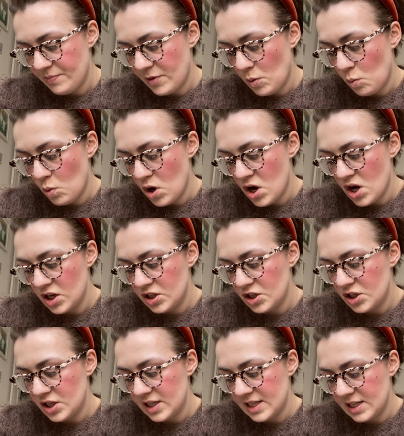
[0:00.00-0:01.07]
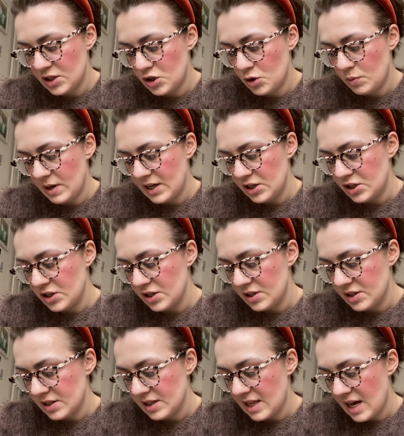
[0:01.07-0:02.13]
words to
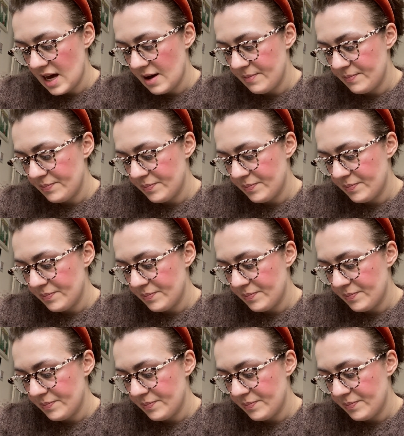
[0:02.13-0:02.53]
situations that